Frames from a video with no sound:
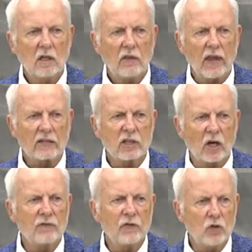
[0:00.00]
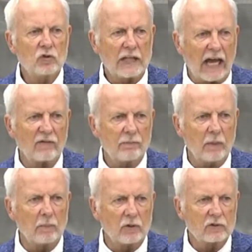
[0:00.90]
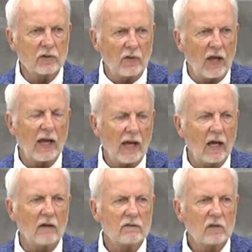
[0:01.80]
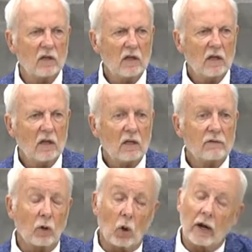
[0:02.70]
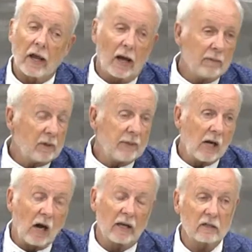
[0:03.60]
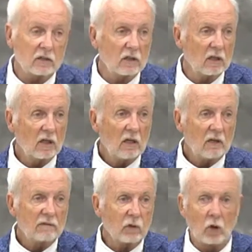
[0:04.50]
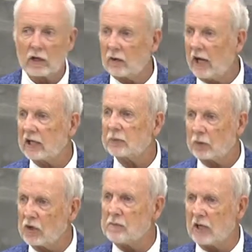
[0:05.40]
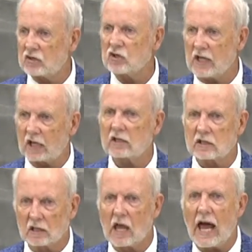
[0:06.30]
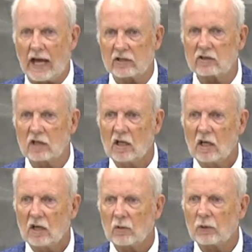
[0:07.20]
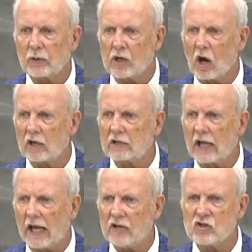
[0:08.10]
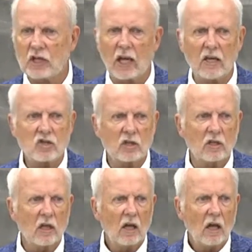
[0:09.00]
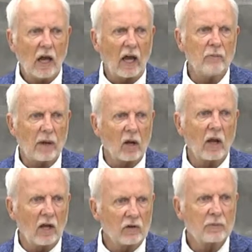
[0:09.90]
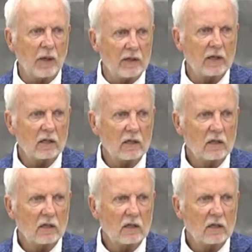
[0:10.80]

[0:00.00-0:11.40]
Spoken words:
That's how few staff members they have. Florida, I'm going to be honest, Florida ranks pretty much next to last with regards to education and mental health spending.